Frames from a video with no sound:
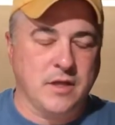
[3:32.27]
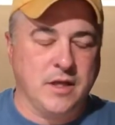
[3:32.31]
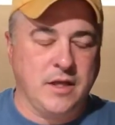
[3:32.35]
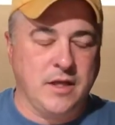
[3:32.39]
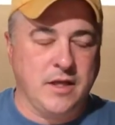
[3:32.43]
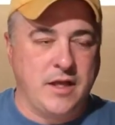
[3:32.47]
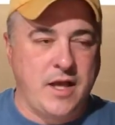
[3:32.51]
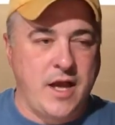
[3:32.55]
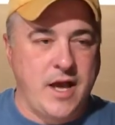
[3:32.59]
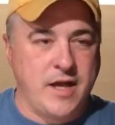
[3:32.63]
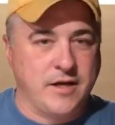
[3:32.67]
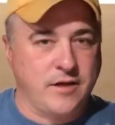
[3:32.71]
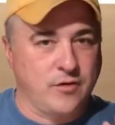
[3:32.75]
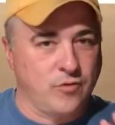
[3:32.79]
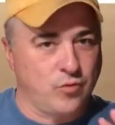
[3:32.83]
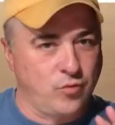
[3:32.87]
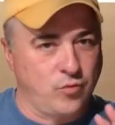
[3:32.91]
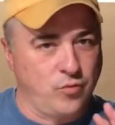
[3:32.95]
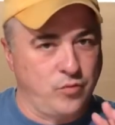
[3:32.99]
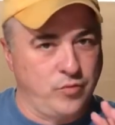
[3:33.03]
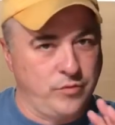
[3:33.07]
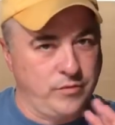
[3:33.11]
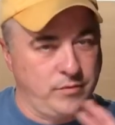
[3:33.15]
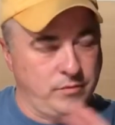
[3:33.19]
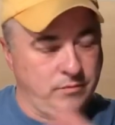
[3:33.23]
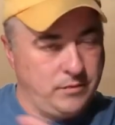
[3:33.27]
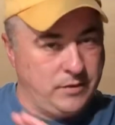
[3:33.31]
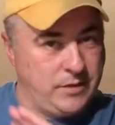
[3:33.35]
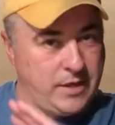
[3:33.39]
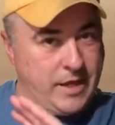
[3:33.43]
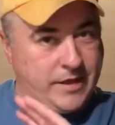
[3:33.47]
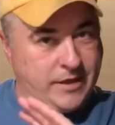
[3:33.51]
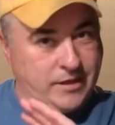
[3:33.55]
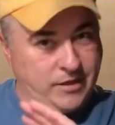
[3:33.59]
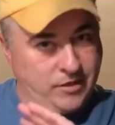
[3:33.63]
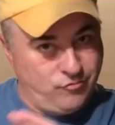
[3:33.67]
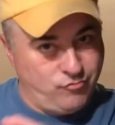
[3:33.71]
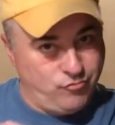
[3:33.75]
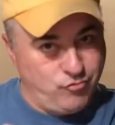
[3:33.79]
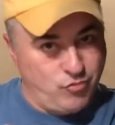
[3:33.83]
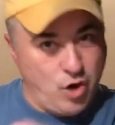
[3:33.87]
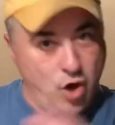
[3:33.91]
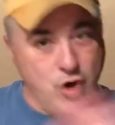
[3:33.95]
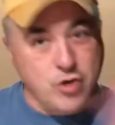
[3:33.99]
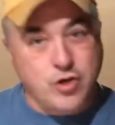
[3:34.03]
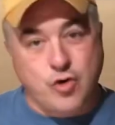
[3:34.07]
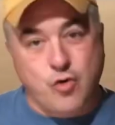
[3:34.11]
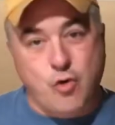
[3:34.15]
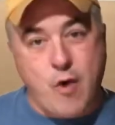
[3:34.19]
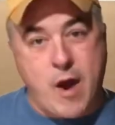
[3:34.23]
It had a
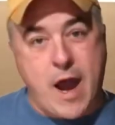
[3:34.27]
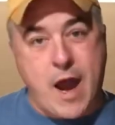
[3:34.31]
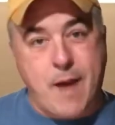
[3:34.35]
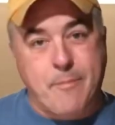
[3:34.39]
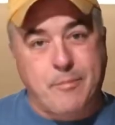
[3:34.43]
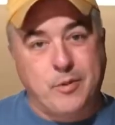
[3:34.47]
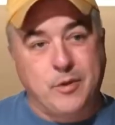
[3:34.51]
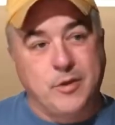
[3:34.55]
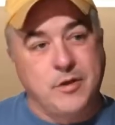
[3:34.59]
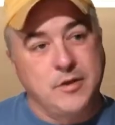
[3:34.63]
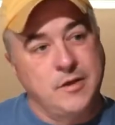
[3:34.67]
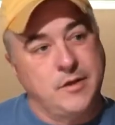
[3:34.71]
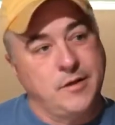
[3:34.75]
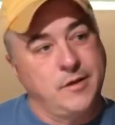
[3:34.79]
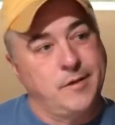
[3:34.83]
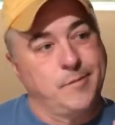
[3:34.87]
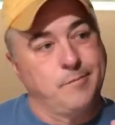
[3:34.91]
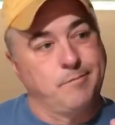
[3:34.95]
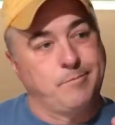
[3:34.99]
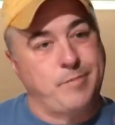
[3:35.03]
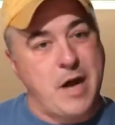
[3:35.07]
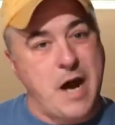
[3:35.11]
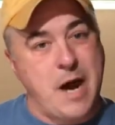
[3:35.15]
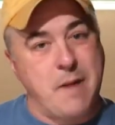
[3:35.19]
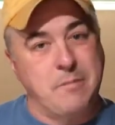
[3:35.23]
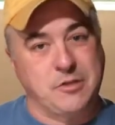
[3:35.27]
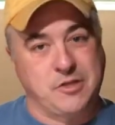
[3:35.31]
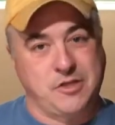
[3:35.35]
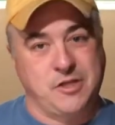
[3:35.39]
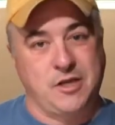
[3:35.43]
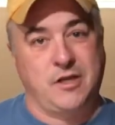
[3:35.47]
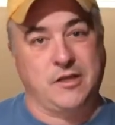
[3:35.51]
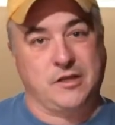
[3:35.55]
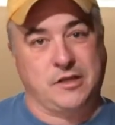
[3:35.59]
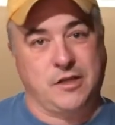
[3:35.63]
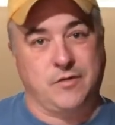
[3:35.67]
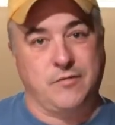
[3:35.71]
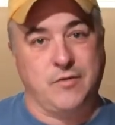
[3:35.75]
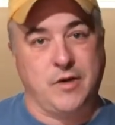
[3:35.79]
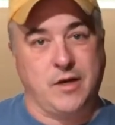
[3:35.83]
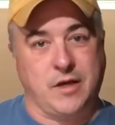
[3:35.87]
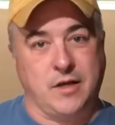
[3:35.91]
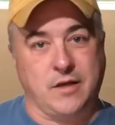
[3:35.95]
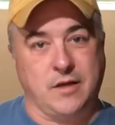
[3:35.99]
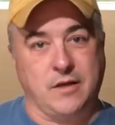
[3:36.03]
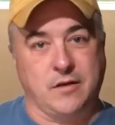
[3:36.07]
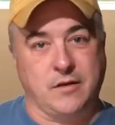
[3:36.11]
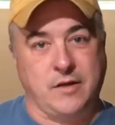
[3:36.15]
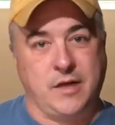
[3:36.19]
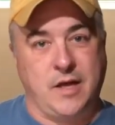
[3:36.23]
no crap bomb shelter in
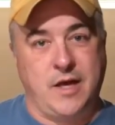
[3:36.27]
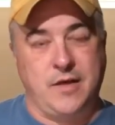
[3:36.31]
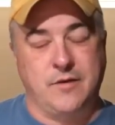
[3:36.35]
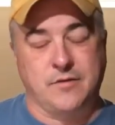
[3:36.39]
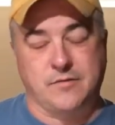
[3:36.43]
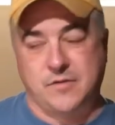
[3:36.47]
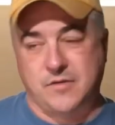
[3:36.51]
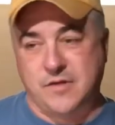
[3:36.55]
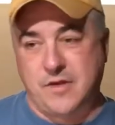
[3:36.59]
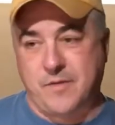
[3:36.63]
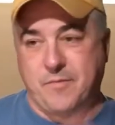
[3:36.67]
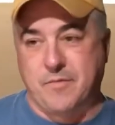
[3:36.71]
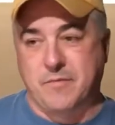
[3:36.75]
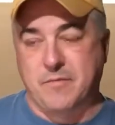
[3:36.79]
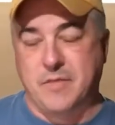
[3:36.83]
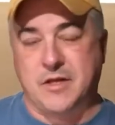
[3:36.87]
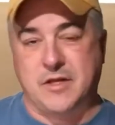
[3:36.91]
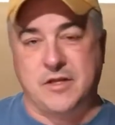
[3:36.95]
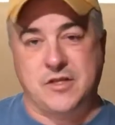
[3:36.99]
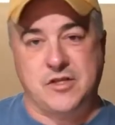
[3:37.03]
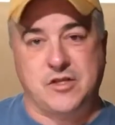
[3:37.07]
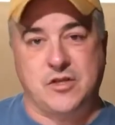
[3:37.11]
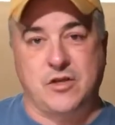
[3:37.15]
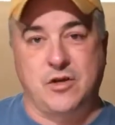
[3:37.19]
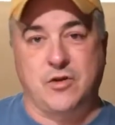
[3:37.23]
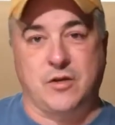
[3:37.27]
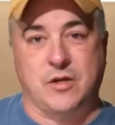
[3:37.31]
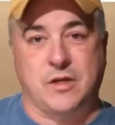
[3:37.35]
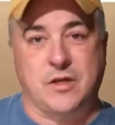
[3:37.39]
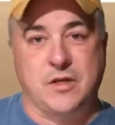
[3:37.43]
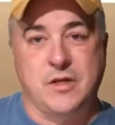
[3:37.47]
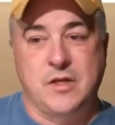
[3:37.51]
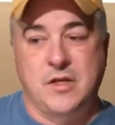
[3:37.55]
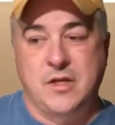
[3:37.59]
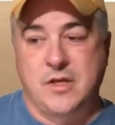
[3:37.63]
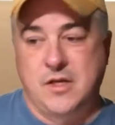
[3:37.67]
it. Okay, this was up in Minnesota.